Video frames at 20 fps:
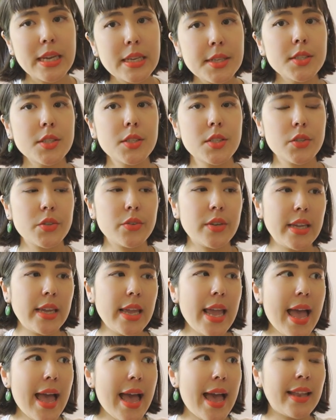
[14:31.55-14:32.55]

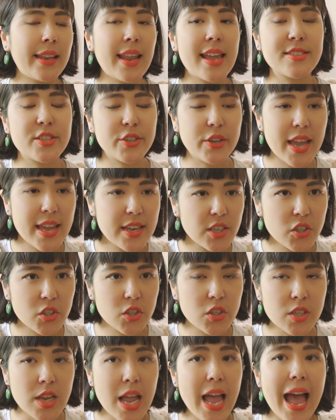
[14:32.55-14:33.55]
industry and
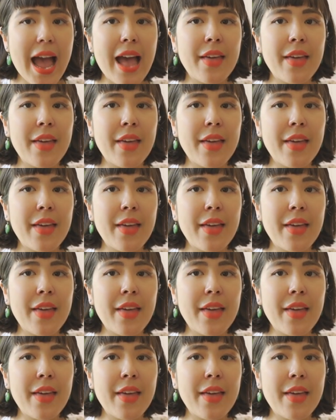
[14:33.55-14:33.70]
education,